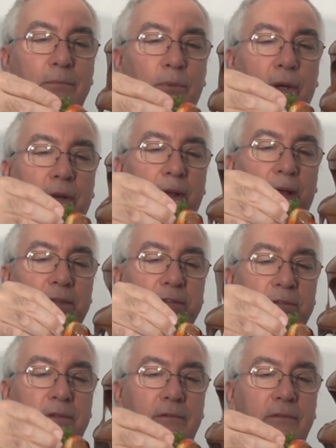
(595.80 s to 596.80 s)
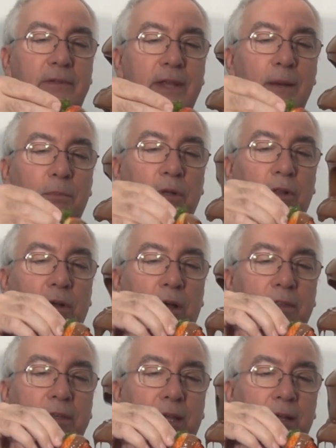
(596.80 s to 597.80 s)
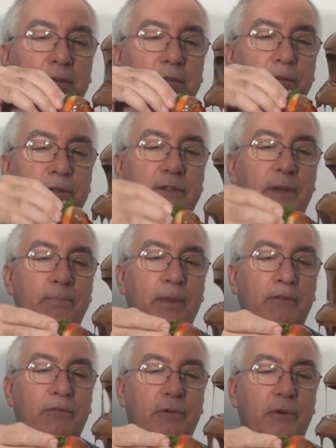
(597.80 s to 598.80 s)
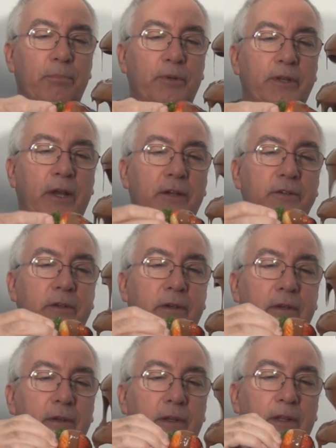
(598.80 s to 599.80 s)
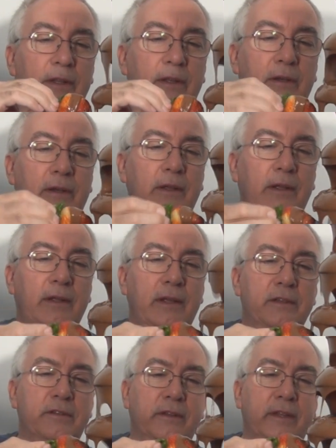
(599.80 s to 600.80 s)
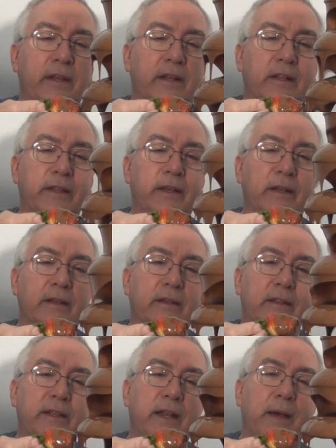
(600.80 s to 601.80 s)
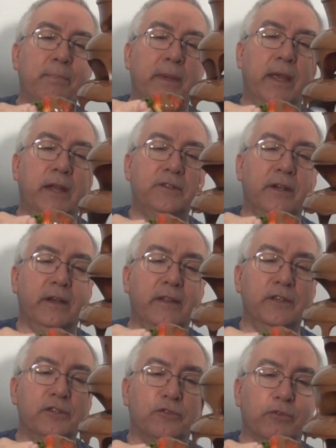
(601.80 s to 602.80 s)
put a nice tablecloth down or something for protection, easily to clean up and catch any of these